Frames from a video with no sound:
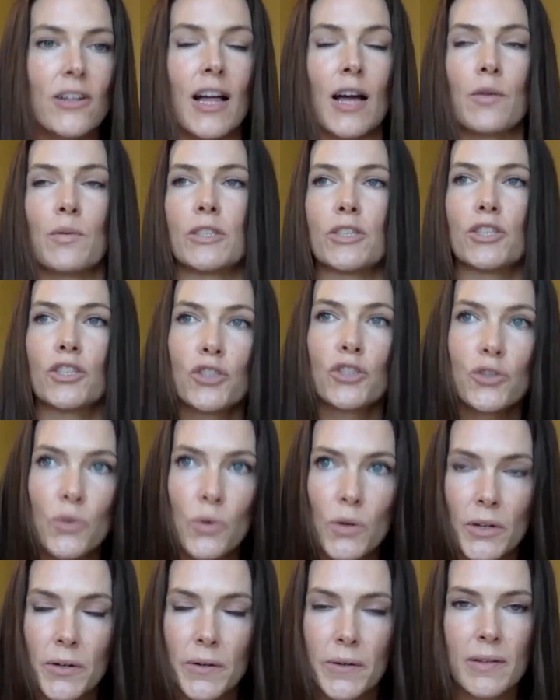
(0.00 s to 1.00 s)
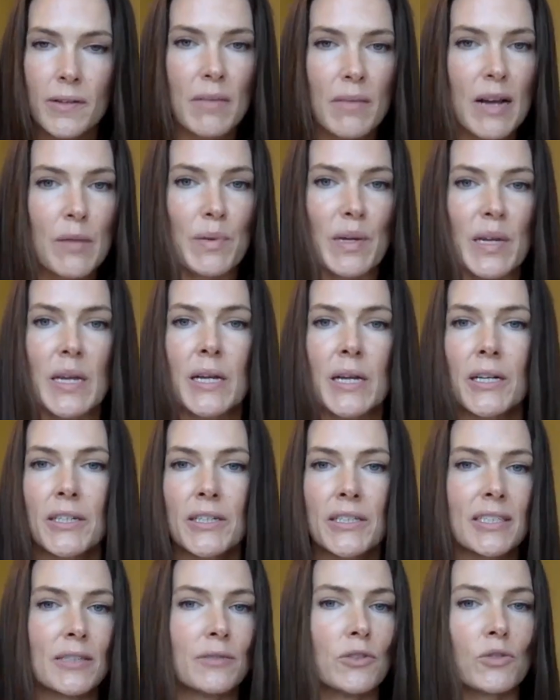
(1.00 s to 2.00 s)
I was shorter than my
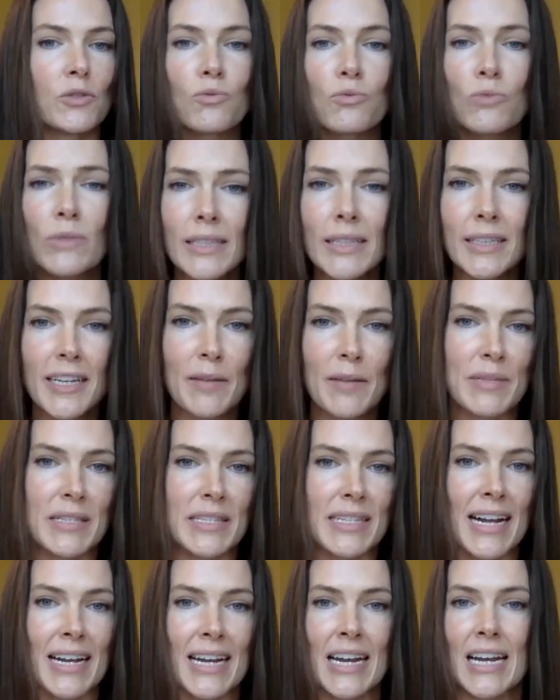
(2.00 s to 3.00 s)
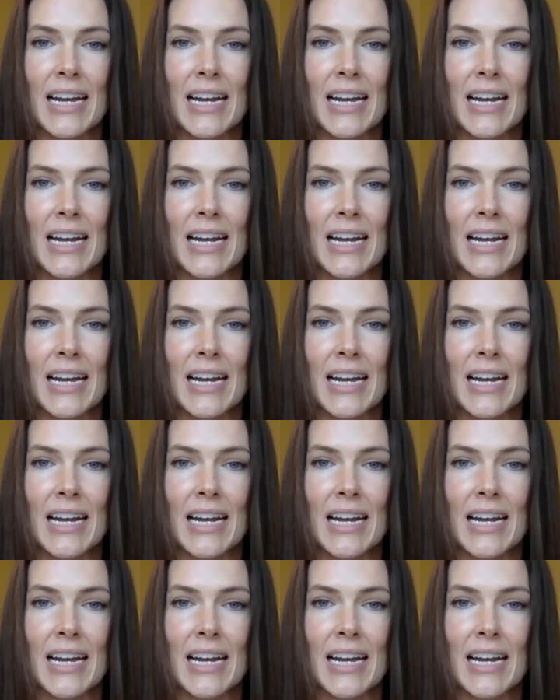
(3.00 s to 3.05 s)
peers, and it was really upsetting.